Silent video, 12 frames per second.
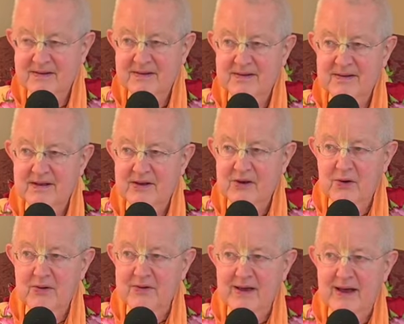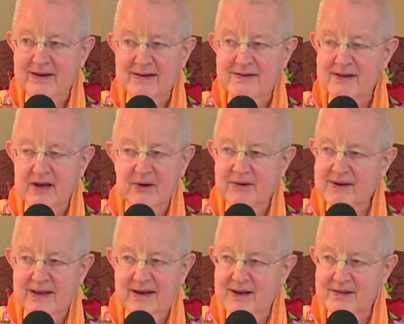And no, I can say, I don't want to get
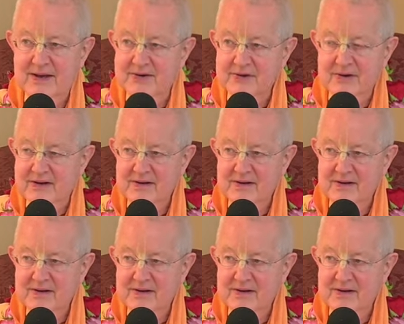on that train.